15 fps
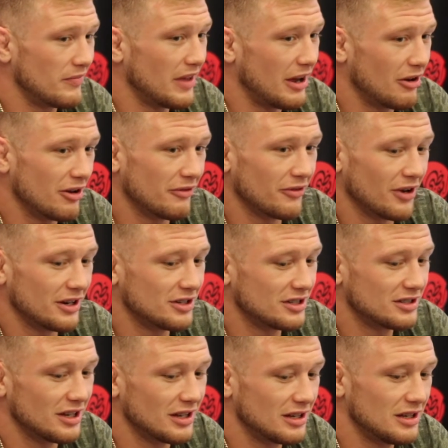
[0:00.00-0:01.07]
However, I
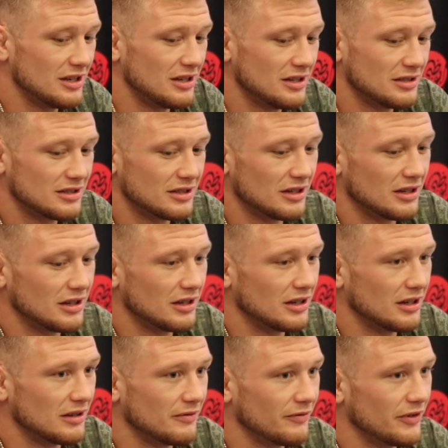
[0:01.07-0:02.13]
just think he's,
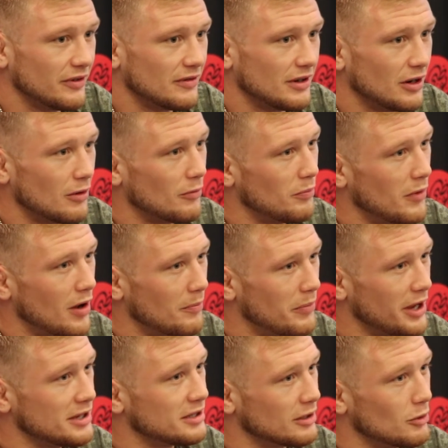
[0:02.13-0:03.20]
you know, a
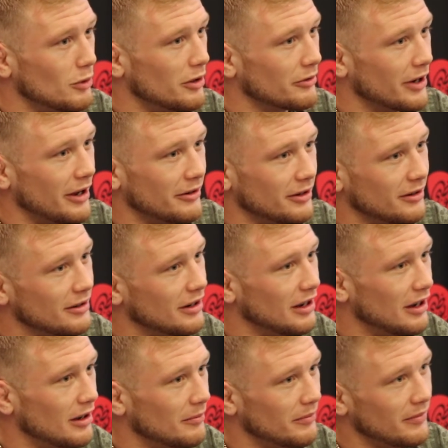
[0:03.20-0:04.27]
basic well-rounded.
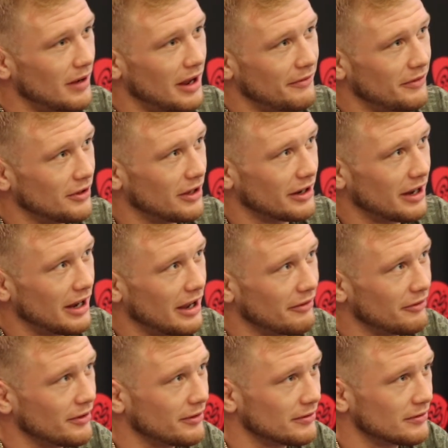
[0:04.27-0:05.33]
I feel like I
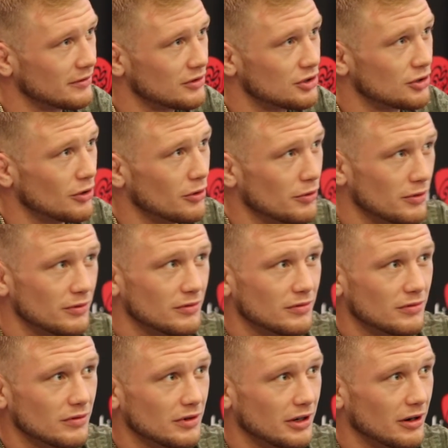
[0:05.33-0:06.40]
haven't showed,
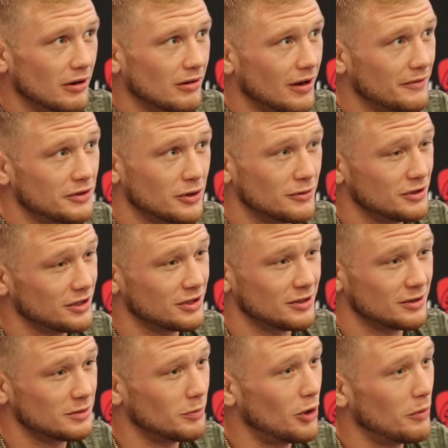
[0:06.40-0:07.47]
you know, I've showed just
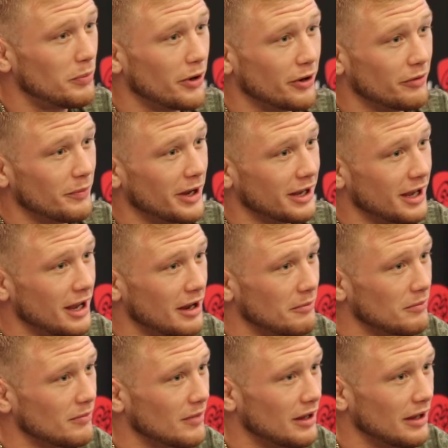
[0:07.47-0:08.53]
a small part of my game,
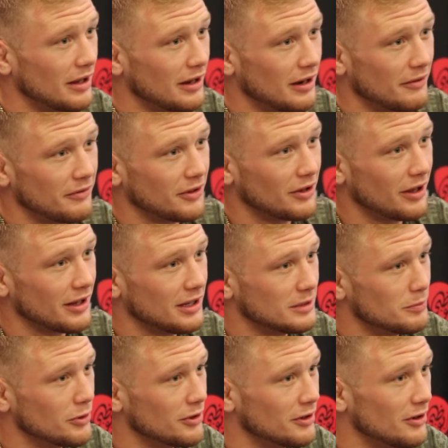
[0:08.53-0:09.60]
and I feel like he's
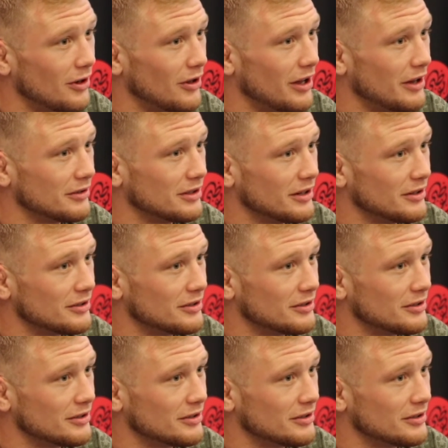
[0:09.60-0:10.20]
put it all out there.